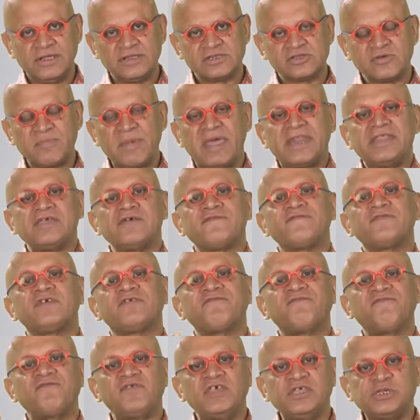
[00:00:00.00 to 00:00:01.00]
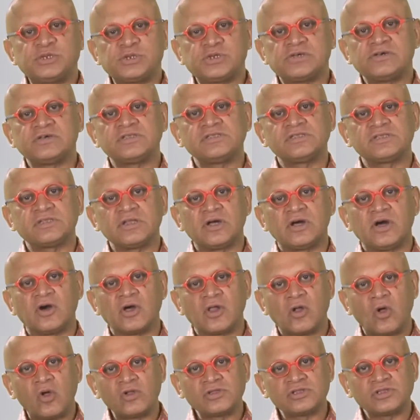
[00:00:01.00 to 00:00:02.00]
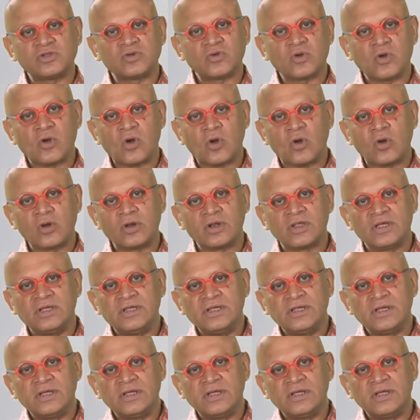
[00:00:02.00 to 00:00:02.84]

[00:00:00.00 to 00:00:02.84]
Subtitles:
So many of the features are also called